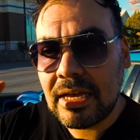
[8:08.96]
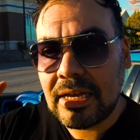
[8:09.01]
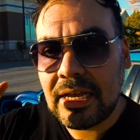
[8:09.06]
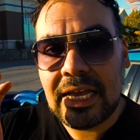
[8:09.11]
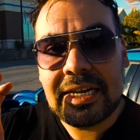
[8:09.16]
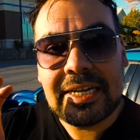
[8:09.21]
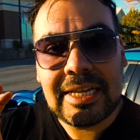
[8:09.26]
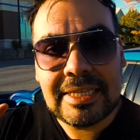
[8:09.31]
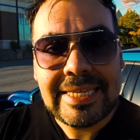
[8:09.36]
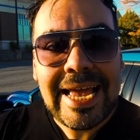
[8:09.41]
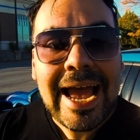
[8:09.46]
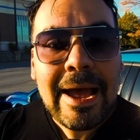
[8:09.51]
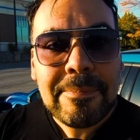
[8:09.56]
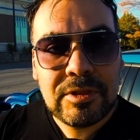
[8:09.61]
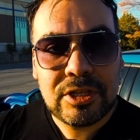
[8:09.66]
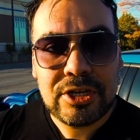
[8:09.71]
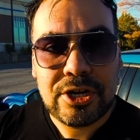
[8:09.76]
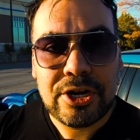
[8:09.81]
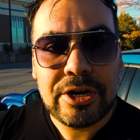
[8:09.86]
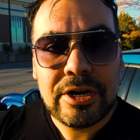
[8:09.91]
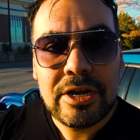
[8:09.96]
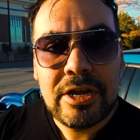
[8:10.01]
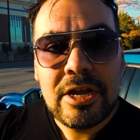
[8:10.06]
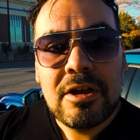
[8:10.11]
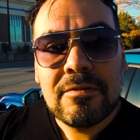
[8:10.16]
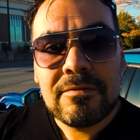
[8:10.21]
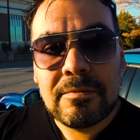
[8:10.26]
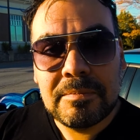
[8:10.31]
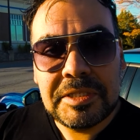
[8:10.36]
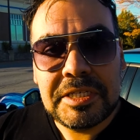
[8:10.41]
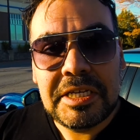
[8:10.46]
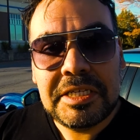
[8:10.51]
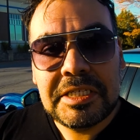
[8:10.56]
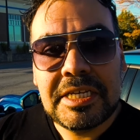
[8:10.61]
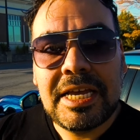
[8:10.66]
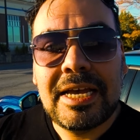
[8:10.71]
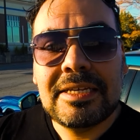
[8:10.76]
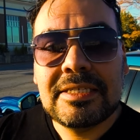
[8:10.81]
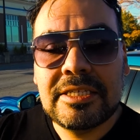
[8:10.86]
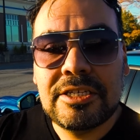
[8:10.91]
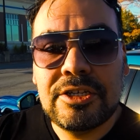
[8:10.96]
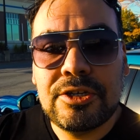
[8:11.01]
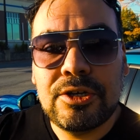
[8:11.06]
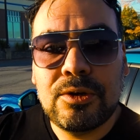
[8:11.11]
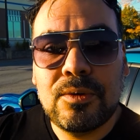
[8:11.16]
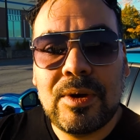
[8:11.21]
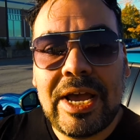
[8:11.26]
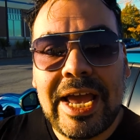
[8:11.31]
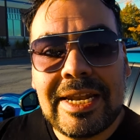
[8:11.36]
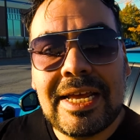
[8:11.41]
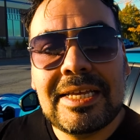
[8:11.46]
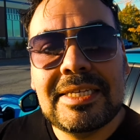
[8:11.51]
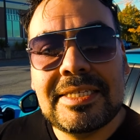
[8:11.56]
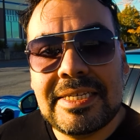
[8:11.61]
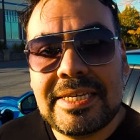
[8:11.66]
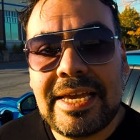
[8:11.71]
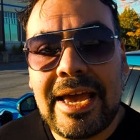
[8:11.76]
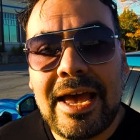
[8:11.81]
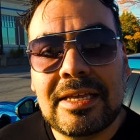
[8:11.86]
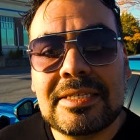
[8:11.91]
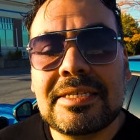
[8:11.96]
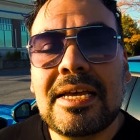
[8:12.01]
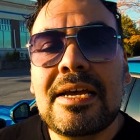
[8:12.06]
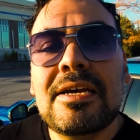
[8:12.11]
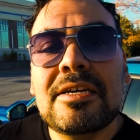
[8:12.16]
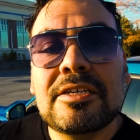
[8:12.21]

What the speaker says: an adapter from CCS to NACS,